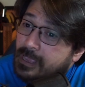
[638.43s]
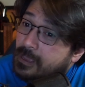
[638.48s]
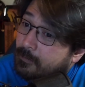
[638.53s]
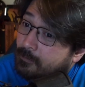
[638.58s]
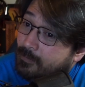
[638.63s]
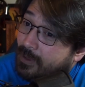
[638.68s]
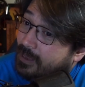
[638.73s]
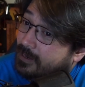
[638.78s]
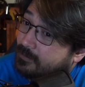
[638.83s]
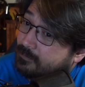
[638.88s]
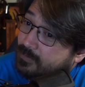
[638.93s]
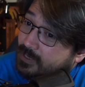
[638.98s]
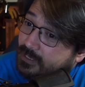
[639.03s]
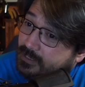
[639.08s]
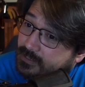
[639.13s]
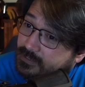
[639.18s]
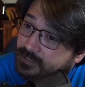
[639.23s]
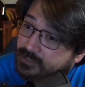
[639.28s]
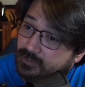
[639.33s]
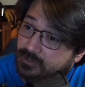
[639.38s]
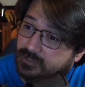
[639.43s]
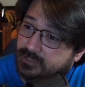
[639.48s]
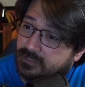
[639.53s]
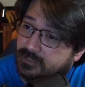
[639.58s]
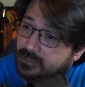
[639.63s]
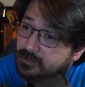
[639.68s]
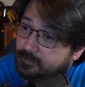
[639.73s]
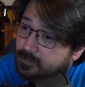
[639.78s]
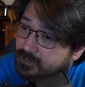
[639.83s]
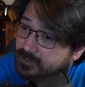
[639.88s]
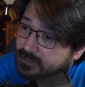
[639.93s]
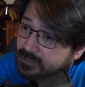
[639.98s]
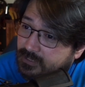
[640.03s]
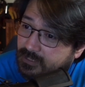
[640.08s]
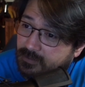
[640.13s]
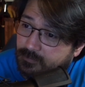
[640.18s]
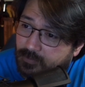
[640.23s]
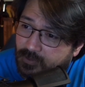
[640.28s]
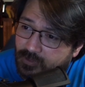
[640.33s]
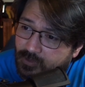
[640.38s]
Madam Mina still sleep and
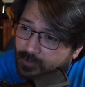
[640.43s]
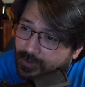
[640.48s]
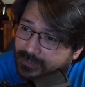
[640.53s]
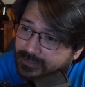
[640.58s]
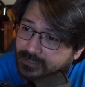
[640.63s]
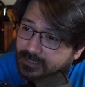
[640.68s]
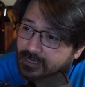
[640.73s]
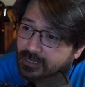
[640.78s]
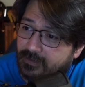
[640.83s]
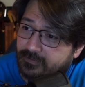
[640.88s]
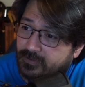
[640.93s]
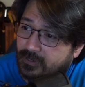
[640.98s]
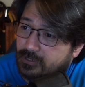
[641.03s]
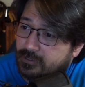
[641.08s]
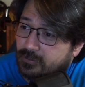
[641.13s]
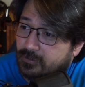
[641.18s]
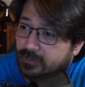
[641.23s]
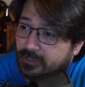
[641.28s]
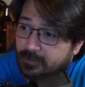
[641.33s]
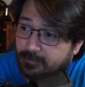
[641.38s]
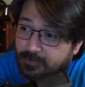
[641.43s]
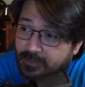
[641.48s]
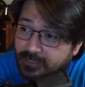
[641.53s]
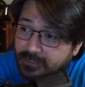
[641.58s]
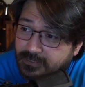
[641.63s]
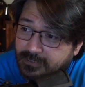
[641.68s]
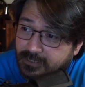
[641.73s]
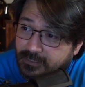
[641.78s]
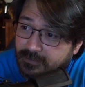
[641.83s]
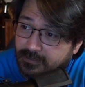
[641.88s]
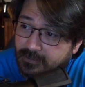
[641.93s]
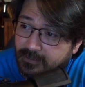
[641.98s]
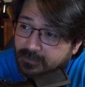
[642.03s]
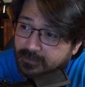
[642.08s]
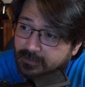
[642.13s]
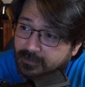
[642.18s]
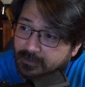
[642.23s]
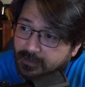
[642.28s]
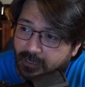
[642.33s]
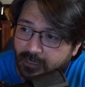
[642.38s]
sleep, and though I did have hunger and appeased it,
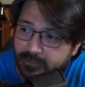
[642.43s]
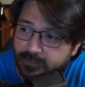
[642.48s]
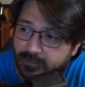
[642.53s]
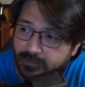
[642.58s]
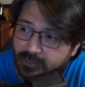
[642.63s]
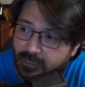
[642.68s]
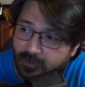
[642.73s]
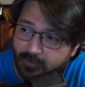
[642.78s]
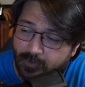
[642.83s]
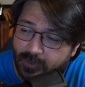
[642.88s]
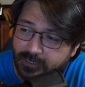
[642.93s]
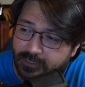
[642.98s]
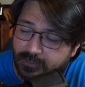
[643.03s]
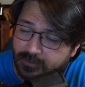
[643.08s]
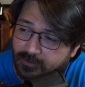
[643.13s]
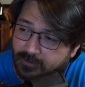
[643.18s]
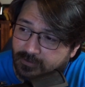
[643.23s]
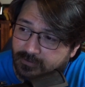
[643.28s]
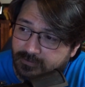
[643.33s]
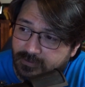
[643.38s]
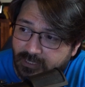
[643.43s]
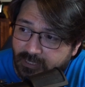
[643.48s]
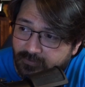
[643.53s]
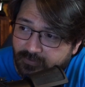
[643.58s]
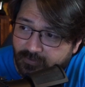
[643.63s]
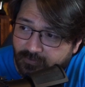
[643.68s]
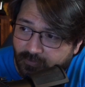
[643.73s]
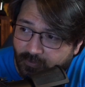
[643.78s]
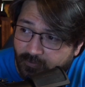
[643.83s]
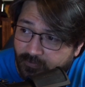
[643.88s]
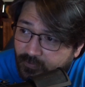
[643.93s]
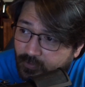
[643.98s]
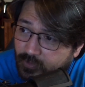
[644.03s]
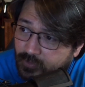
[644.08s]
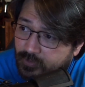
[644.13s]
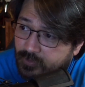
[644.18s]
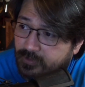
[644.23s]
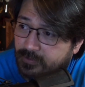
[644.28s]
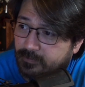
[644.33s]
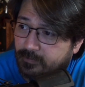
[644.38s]
I could not waken her, even for
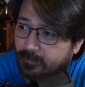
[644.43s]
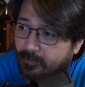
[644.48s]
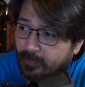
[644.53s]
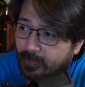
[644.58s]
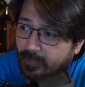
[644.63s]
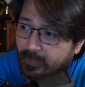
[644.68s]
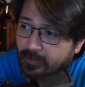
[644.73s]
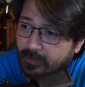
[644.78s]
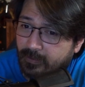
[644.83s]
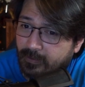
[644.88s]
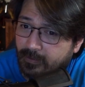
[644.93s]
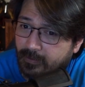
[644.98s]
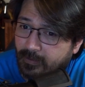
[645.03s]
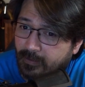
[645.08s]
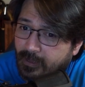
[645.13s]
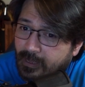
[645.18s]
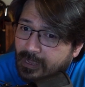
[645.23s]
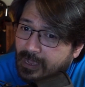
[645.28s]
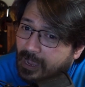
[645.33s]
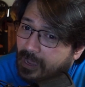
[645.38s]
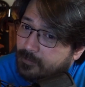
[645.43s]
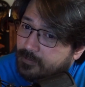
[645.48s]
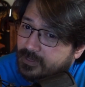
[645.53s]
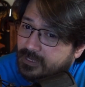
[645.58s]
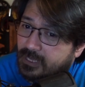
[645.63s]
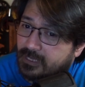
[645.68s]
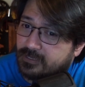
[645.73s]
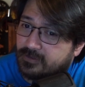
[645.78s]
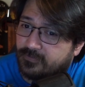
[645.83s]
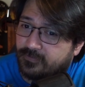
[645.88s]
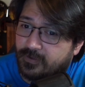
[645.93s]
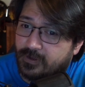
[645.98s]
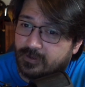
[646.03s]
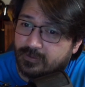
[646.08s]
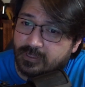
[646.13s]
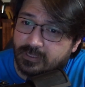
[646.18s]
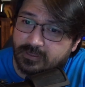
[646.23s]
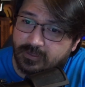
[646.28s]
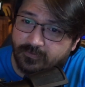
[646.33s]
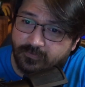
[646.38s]
food. I began to fear
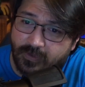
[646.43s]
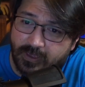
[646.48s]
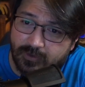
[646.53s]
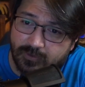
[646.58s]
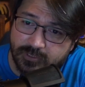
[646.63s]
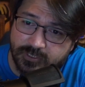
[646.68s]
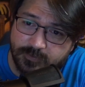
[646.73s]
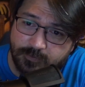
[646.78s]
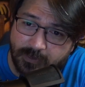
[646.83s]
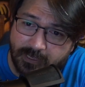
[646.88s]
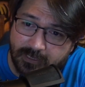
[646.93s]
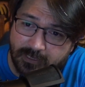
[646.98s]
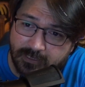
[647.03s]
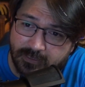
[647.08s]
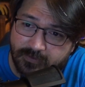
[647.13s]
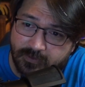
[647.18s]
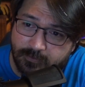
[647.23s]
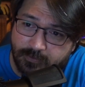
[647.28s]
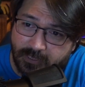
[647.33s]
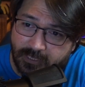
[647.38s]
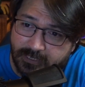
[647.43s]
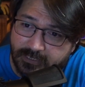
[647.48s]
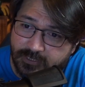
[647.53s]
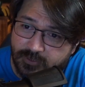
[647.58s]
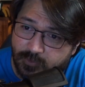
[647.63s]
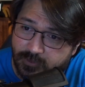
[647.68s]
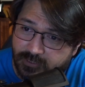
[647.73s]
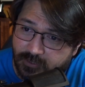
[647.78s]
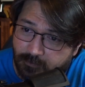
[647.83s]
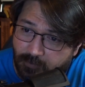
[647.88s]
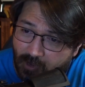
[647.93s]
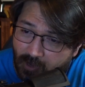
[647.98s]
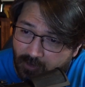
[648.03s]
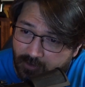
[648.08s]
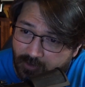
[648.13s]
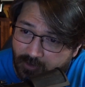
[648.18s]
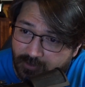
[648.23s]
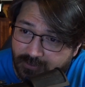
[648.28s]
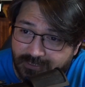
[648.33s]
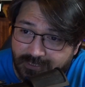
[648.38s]
that the fatal spell of the place was upon
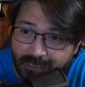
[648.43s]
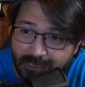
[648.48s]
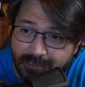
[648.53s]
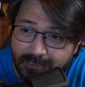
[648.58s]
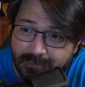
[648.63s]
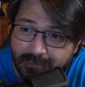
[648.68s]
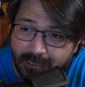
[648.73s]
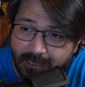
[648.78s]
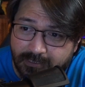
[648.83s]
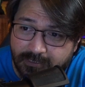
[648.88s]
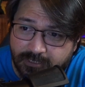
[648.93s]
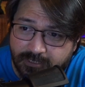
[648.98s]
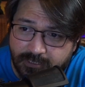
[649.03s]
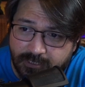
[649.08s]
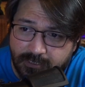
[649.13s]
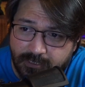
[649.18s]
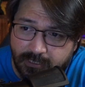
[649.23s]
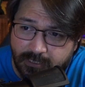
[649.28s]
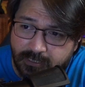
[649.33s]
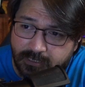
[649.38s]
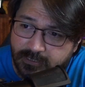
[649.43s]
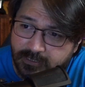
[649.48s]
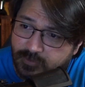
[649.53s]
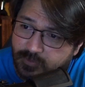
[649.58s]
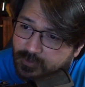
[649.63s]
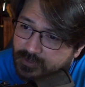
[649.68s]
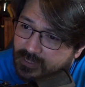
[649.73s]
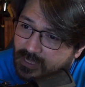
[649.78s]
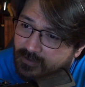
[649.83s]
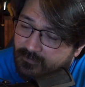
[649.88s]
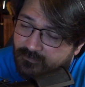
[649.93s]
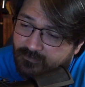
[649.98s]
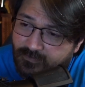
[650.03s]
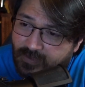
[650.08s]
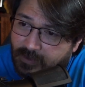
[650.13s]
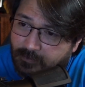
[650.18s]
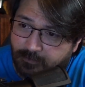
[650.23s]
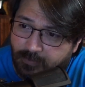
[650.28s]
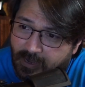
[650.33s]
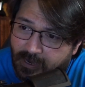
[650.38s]
her, tainted as she is with that
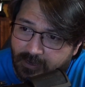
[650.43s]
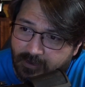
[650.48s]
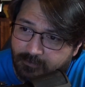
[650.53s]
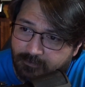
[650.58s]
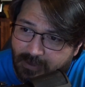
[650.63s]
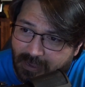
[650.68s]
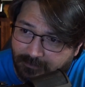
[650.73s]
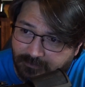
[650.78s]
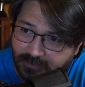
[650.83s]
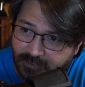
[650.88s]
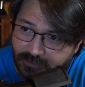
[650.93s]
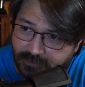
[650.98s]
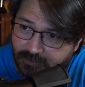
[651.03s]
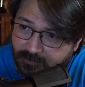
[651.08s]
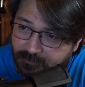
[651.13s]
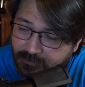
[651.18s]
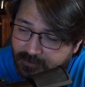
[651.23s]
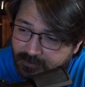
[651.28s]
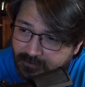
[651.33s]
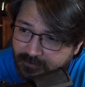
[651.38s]
vampire baptism.